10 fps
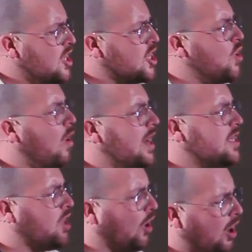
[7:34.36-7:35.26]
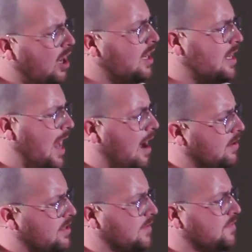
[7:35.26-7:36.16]
Your internal
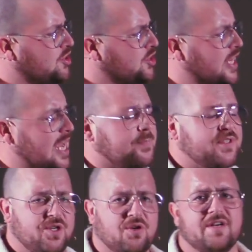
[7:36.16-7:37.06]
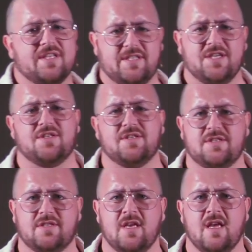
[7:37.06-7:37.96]
narrative shapes your
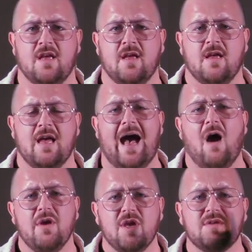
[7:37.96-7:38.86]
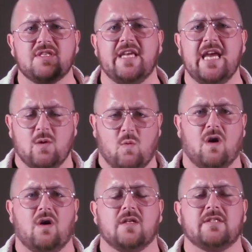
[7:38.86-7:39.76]
decisions. How you see the
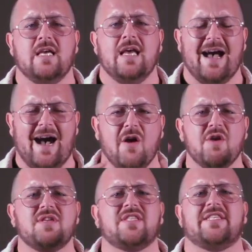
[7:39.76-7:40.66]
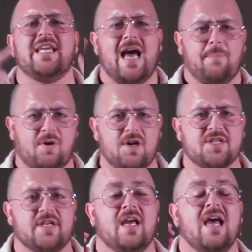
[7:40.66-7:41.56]
world, how you see that
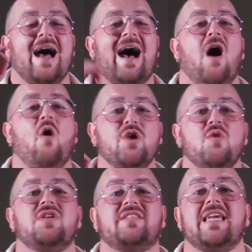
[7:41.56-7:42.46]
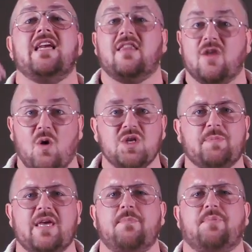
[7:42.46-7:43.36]
person, how you see those
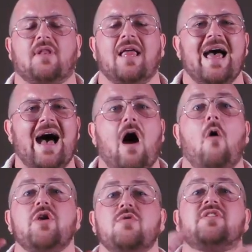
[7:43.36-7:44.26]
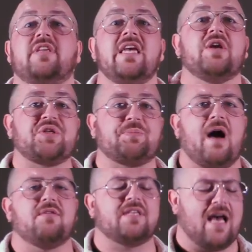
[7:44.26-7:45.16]
people, how you see your
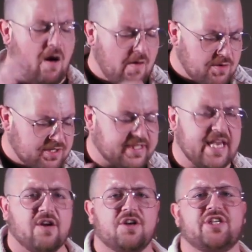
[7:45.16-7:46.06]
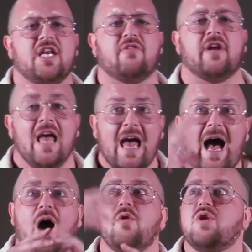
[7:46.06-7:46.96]
spouse, how you see your children,
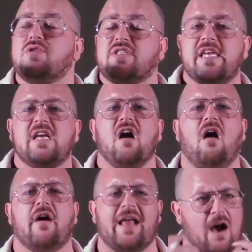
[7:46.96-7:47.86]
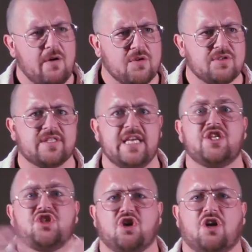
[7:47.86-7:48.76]
how you see God, how you see
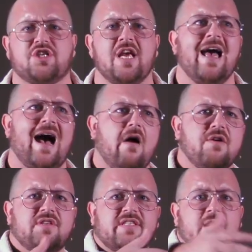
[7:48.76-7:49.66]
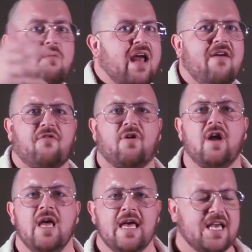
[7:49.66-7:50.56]
church, how you see
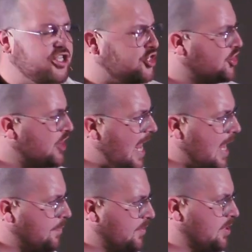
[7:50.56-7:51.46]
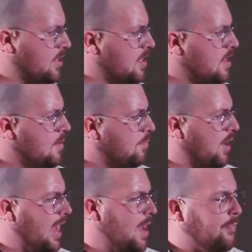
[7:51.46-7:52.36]
whatever is shaped
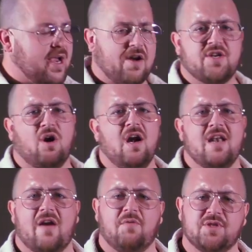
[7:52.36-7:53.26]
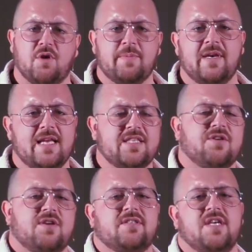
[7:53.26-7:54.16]
by your internal narrative, which ultimately leads to
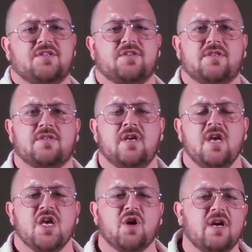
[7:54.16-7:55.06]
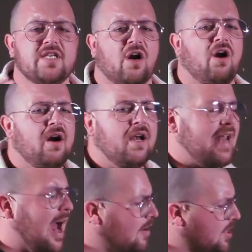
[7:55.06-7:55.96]
your decisions. Your internal
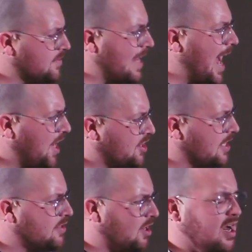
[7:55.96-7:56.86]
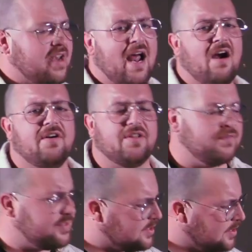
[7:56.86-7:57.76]
narratives, actually, internal
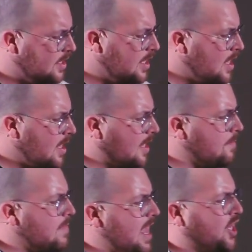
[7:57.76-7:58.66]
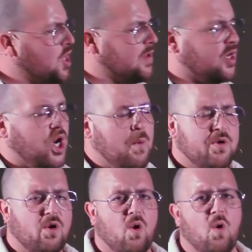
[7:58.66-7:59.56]
narratives can make you become
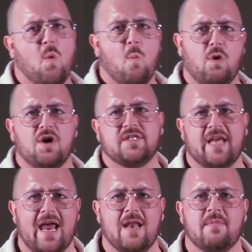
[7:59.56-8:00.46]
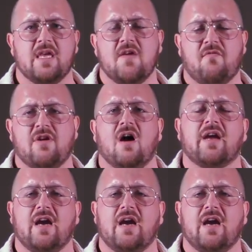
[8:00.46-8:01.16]
your own worst enemy if we're not